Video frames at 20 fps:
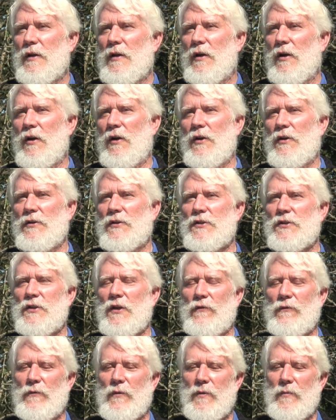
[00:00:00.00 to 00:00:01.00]
All the
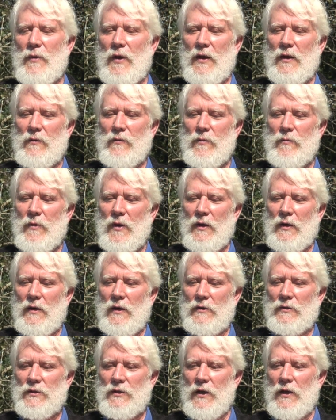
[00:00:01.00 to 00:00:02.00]
stuff we make
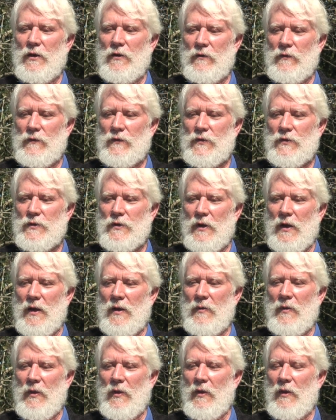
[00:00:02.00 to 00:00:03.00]
ourselves,
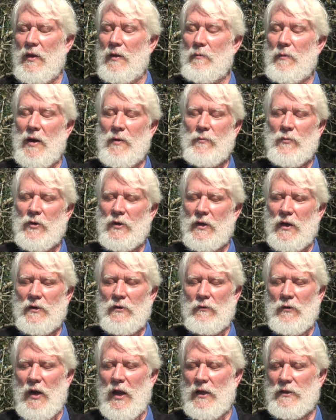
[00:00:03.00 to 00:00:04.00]
and in my book I
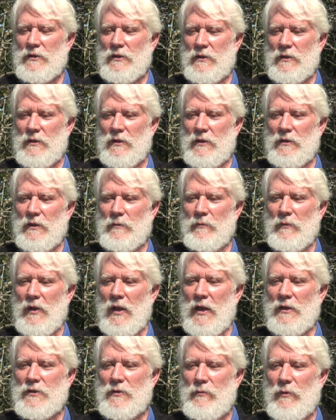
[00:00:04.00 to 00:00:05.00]
do lots of
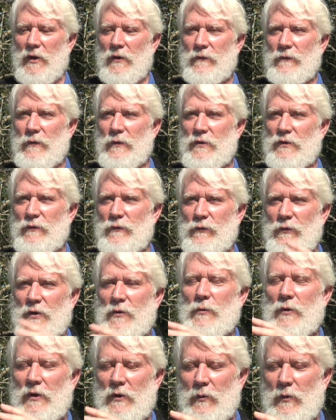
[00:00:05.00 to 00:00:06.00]
metaphors, a free
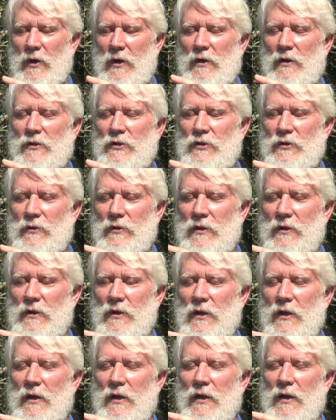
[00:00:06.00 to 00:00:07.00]
will awareness unit,
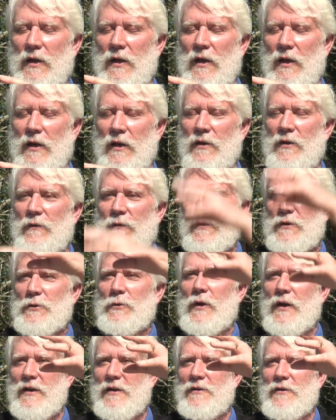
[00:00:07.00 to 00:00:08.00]
an
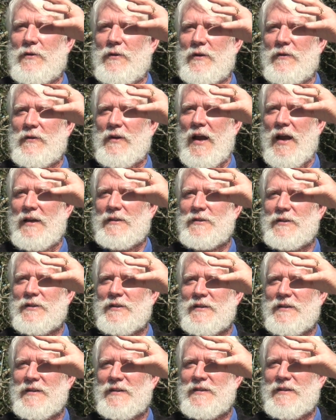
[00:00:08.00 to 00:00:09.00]
individuated unit of
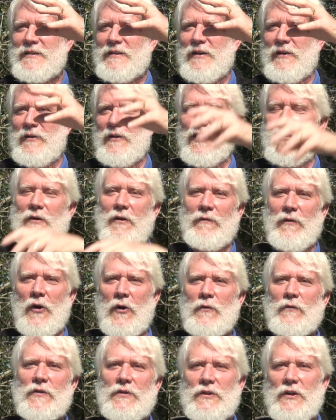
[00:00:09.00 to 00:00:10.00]
consciousness, then you have
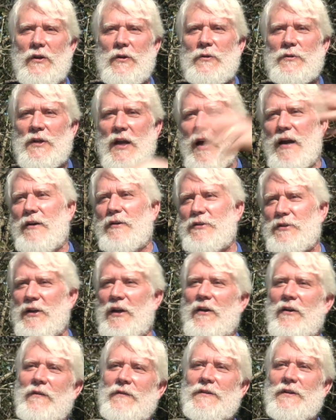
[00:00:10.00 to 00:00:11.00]
oversouls, higher
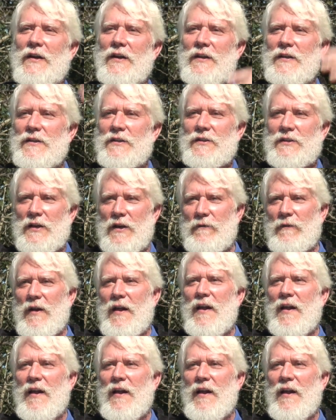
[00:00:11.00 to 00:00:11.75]
selves, all this stuff.